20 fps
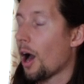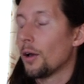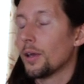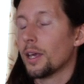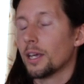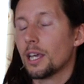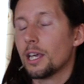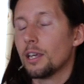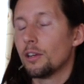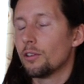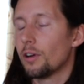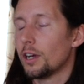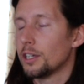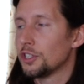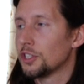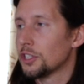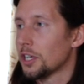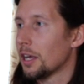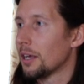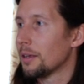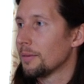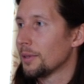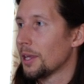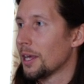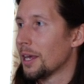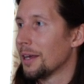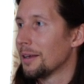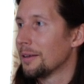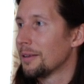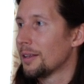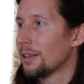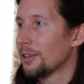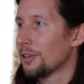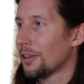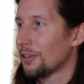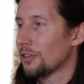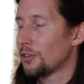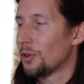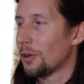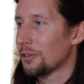Oh yeah, keep your eyes shut, yeah. Okay.
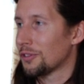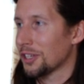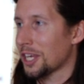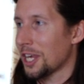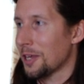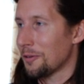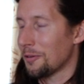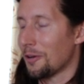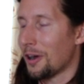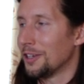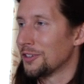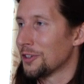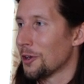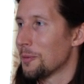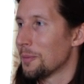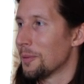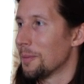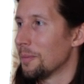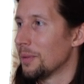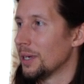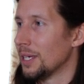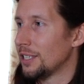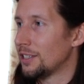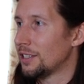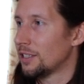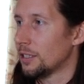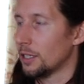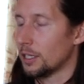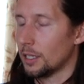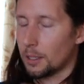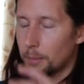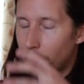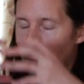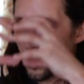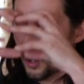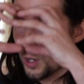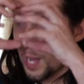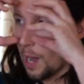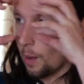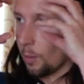It's not to keep your eyes open, but it's to
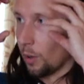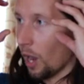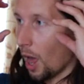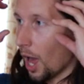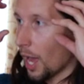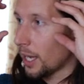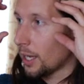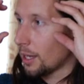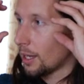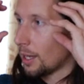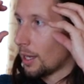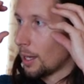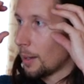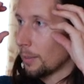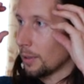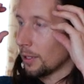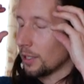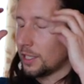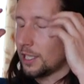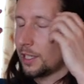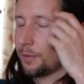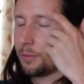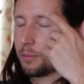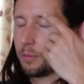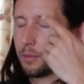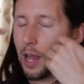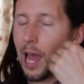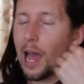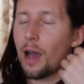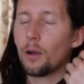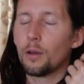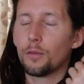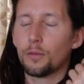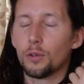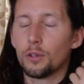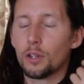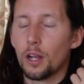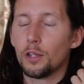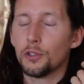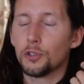block out light. Because even now, if
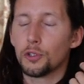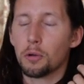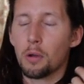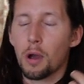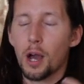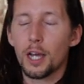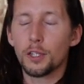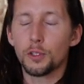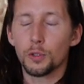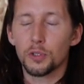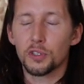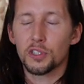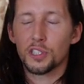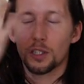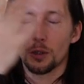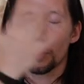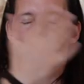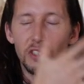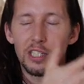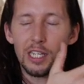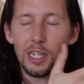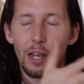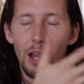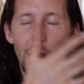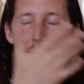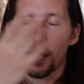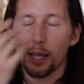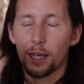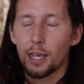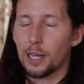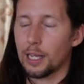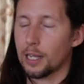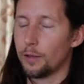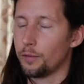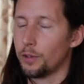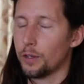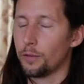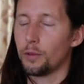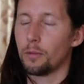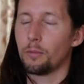you close your eyes, you'll still see light. And
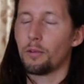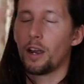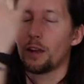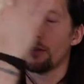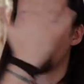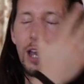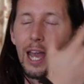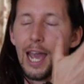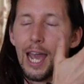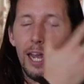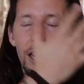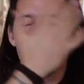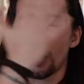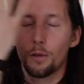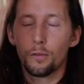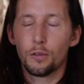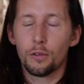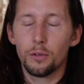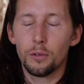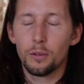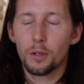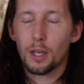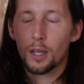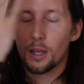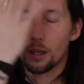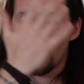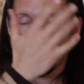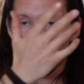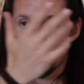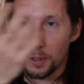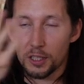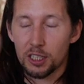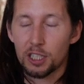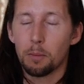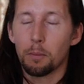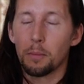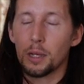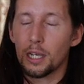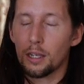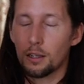even if you wave your hand over you, especially
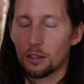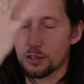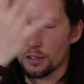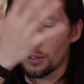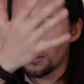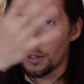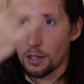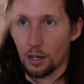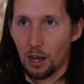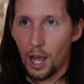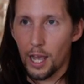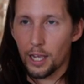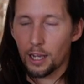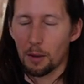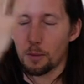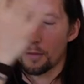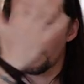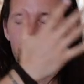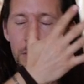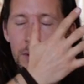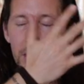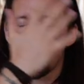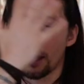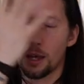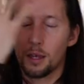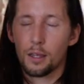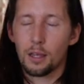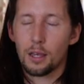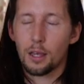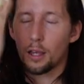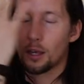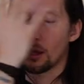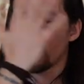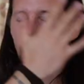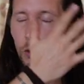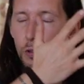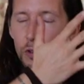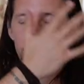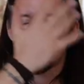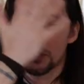me, because I've got the light coming from here,
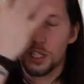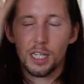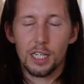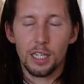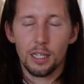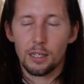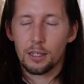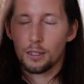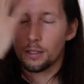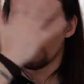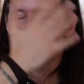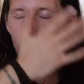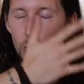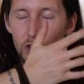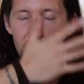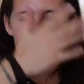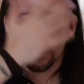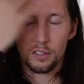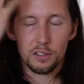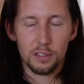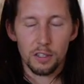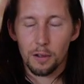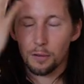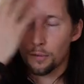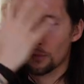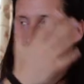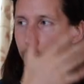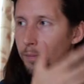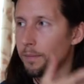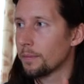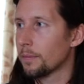you'll see stuff.